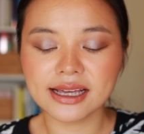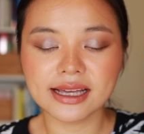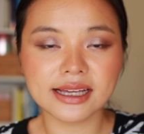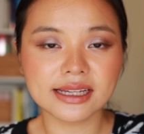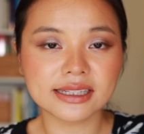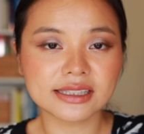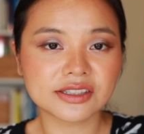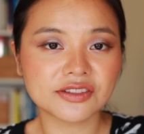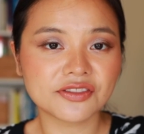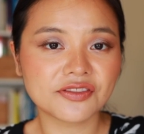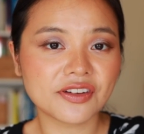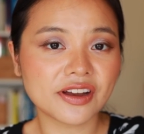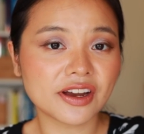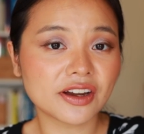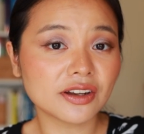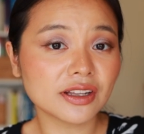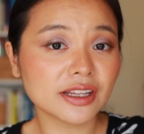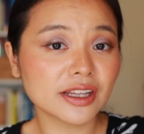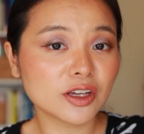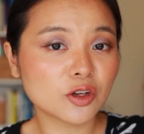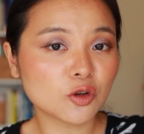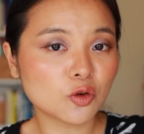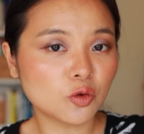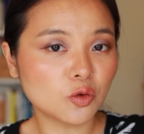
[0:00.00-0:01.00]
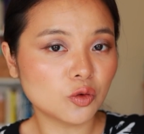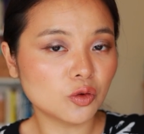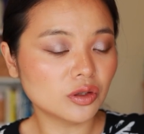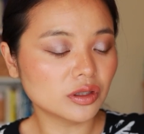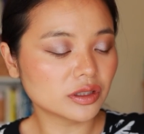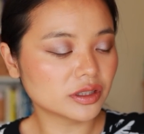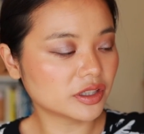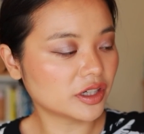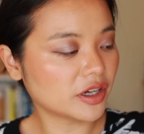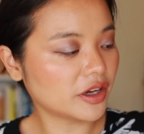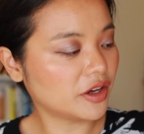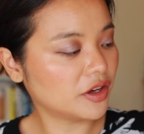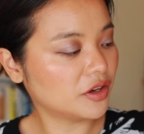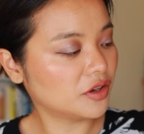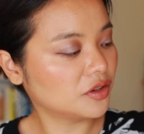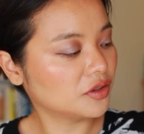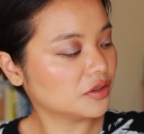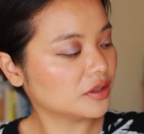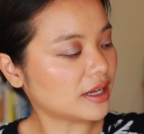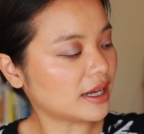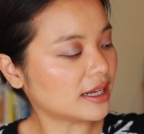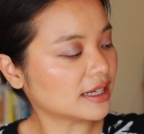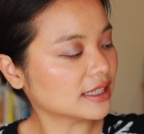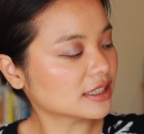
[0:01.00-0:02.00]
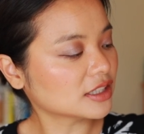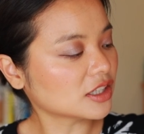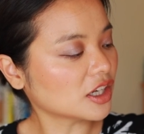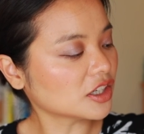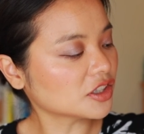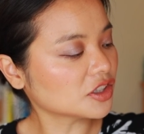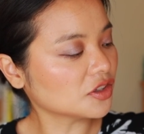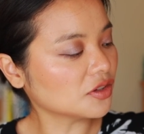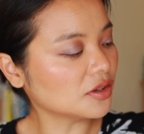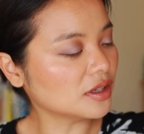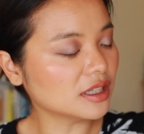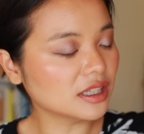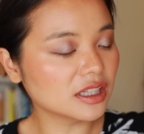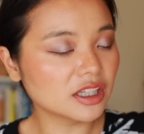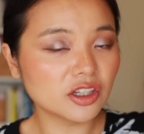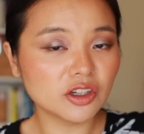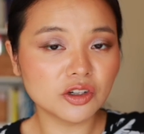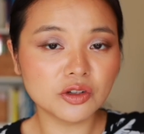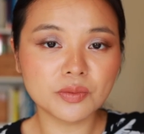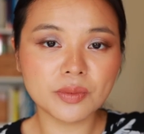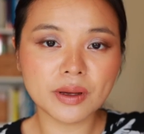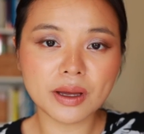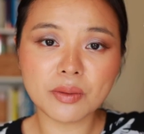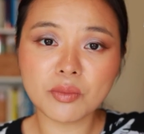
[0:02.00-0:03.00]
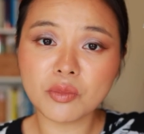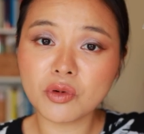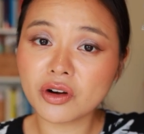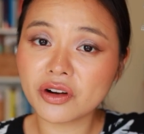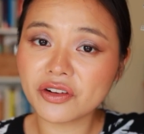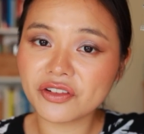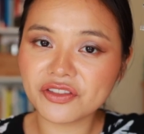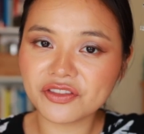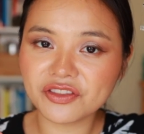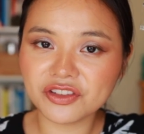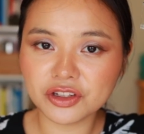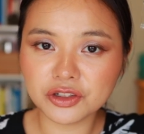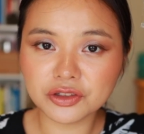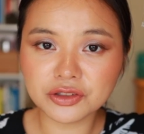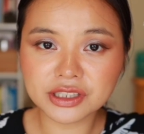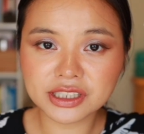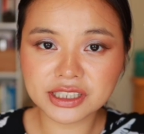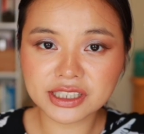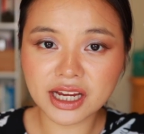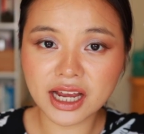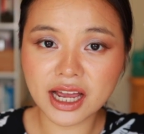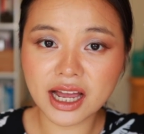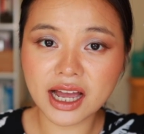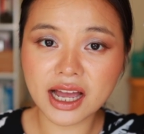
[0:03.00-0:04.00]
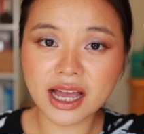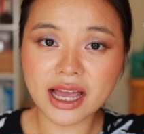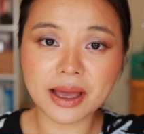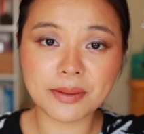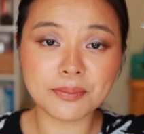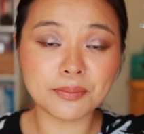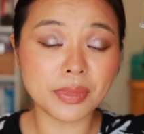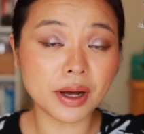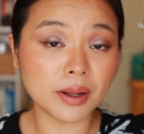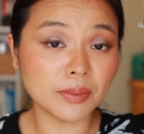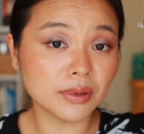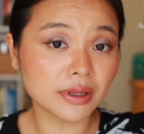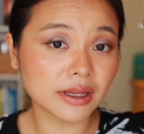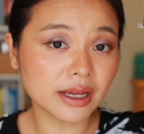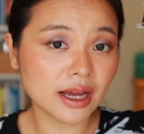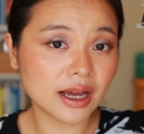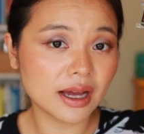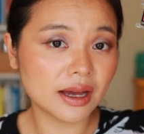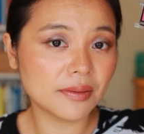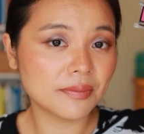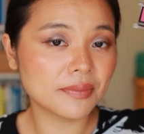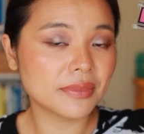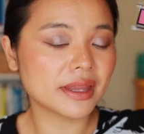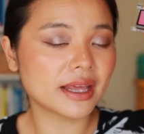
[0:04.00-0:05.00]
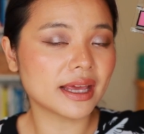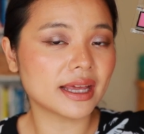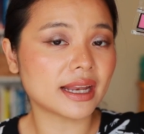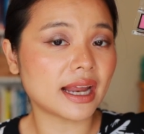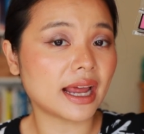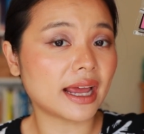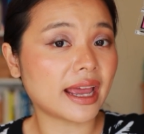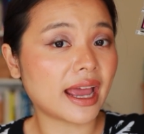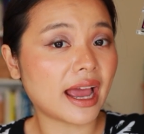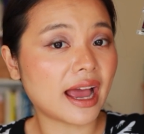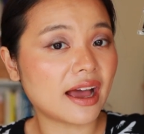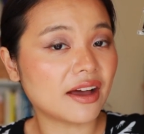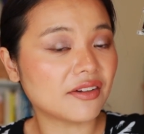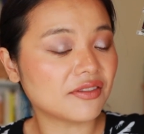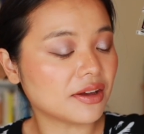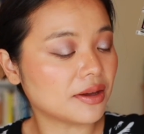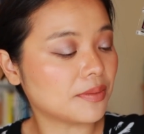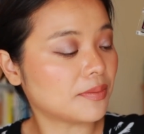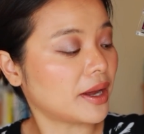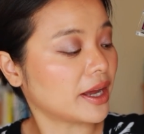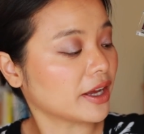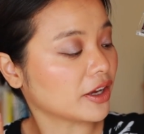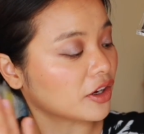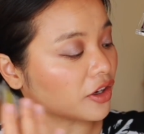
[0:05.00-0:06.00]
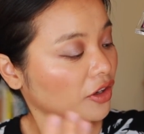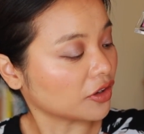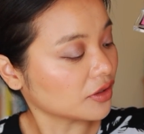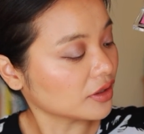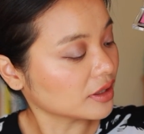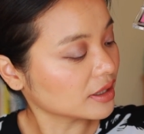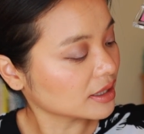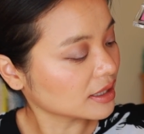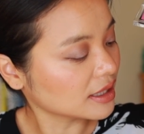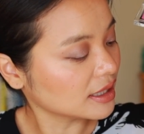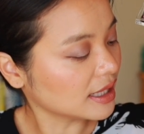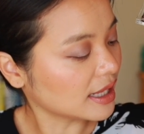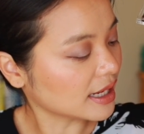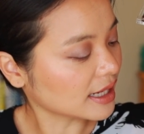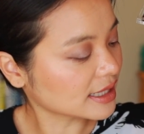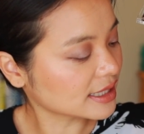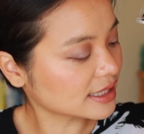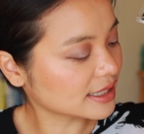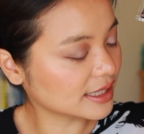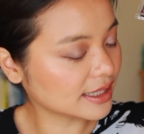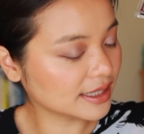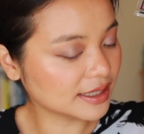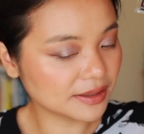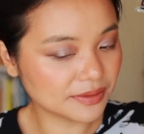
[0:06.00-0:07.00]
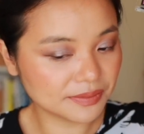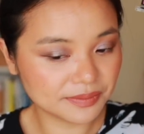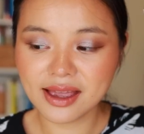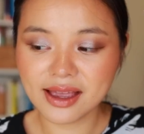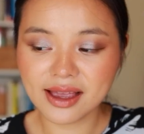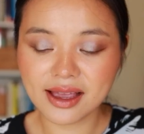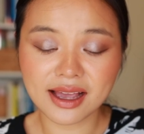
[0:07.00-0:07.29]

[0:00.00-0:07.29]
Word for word: It's fairly cool toned and it's also a little bit more fuchsia and bubblegum than I have in my current collection.